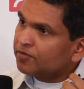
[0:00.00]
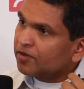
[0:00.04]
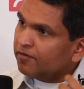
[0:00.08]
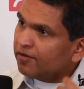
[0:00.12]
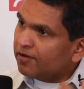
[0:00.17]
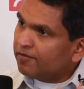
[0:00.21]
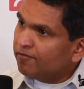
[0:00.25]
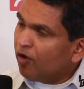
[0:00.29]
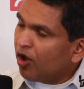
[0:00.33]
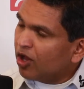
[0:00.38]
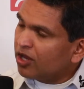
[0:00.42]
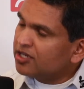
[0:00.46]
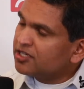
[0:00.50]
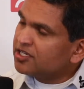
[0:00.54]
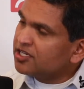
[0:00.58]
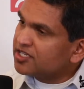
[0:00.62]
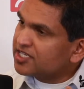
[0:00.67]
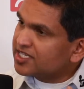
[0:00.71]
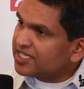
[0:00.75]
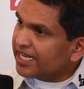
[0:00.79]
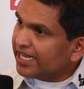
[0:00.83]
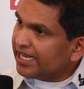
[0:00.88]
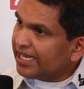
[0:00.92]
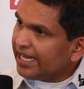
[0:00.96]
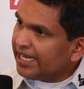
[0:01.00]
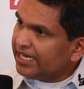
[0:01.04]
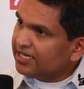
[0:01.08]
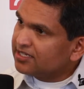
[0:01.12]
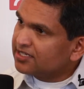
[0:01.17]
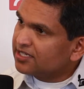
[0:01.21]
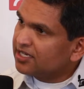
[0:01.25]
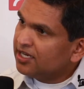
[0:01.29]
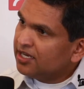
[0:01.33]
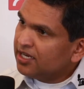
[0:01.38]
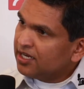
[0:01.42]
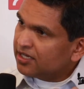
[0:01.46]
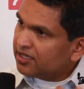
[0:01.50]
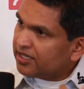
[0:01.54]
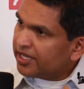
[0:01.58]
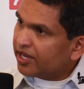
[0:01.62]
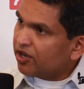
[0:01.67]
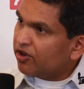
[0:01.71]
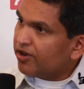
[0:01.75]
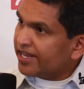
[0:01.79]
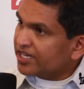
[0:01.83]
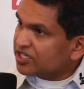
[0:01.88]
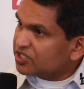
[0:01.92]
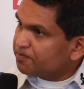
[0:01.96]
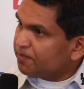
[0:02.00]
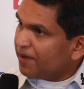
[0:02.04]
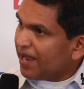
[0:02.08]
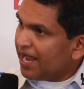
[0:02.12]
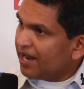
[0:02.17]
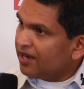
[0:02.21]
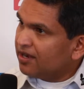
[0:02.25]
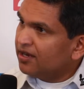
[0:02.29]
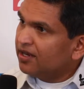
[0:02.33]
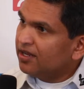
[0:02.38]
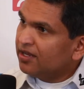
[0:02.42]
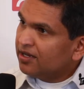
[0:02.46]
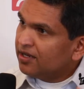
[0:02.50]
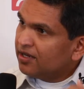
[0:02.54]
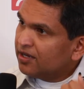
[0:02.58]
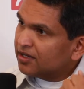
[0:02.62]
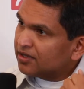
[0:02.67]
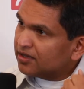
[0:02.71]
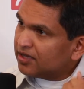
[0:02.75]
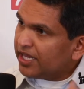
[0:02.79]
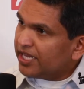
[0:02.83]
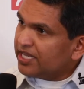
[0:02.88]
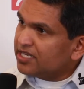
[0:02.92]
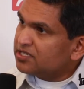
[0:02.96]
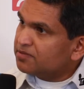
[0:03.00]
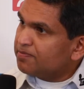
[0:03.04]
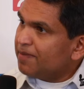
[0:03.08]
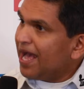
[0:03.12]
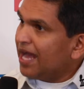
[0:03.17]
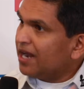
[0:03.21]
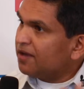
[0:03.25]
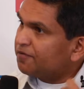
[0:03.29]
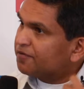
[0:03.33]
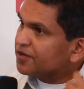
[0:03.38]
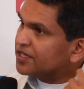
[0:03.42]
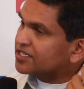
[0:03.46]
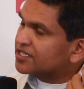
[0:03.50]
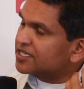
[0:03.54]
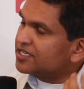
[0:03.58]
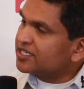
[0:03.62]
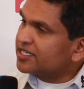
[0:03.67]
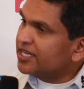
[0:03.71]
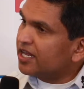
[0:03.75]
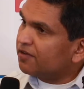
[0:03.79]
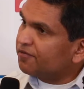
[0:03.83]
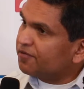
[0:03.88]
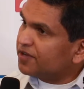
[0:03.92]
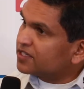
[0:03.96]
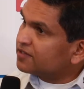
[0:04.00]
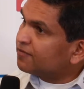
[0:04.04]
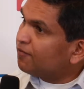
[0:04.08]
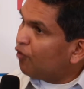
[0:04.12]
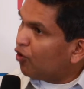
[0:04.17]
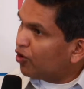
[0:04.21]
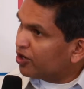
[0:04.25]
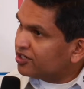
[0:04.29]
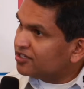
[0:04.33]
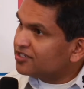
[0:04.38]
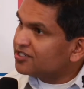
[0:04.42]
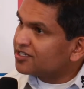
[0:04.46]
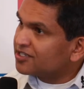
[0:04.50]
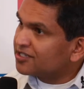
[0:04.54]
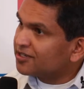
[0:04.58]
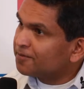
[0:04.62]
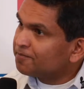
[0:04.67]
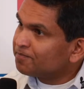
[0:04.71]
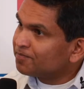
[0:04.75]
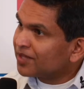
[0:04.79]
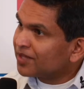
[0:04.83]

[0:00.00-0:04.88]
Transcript: When volatiles see heat, they're going to expand. These manifest itself as voids.